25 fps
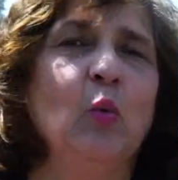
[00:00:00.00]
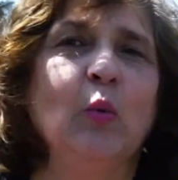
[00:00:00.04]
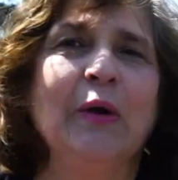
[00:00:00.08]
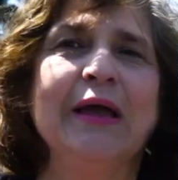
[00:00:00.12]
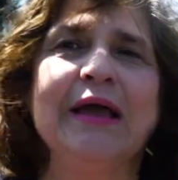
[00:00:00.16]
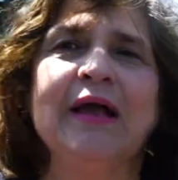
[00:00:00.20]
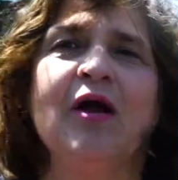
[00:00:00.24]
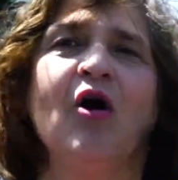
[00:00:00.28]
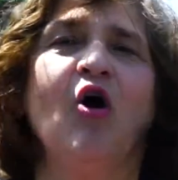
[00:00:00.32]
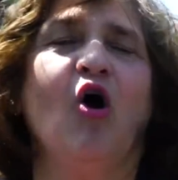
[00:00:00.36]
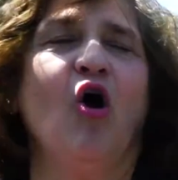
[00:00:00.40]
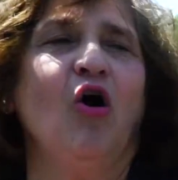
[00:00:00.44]
We
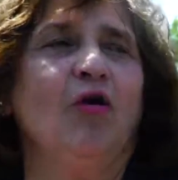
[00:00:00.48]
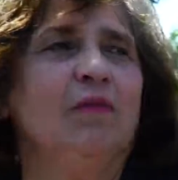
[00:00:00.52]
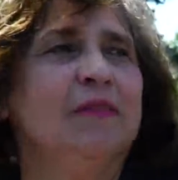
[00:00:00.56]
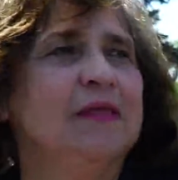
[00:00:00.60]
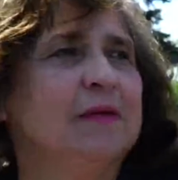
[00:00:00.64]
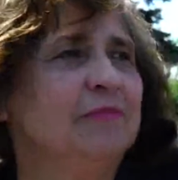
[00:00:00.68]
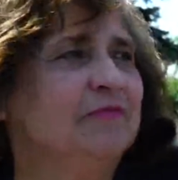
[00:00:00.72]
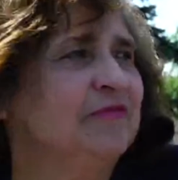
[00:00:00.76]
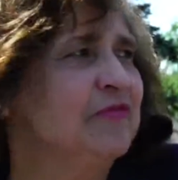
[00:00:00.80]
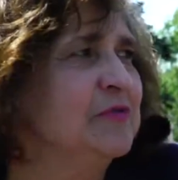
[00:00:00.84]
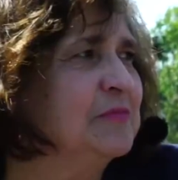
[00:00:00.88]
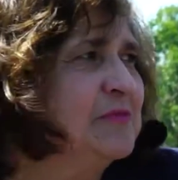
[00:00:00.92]
call
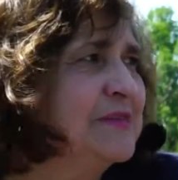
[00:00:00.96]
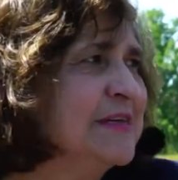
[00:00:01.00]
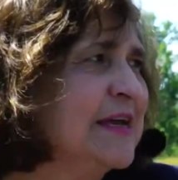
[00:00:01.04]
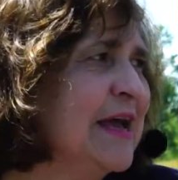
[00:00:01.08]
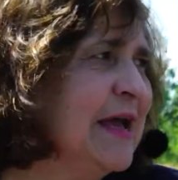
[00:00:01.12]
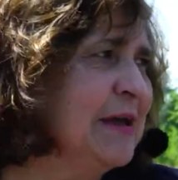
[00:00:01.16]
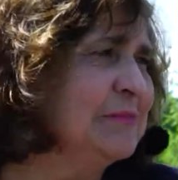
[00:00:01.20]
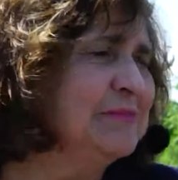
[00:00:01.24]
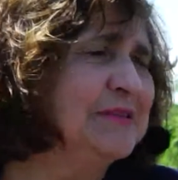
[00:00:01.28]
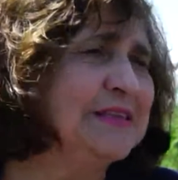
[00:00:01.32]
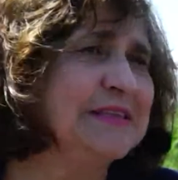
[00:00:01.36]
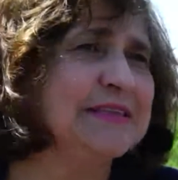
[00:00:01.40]
them from
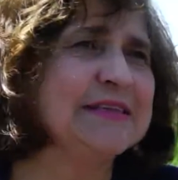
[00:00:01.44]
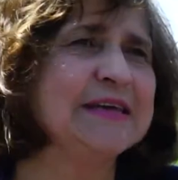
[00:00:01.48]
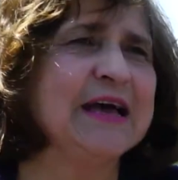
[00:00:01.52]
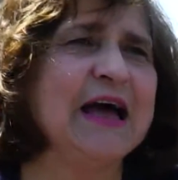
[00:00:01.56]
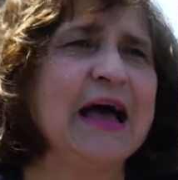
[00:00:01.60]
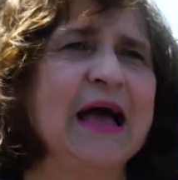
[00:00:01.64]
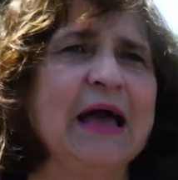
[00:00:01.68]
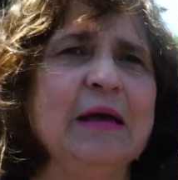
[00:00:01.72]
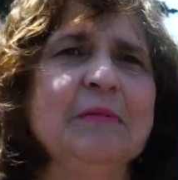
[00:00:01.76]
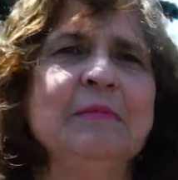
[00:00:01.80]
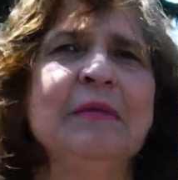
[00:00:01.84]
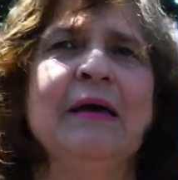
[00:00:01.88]
time to
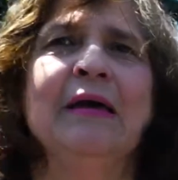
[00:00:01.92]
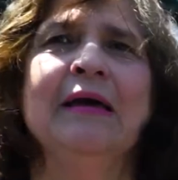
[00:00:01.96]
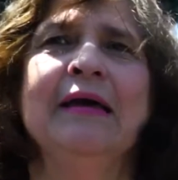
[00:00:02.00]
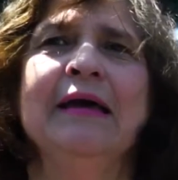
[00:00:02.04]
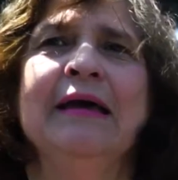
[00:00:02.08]
time.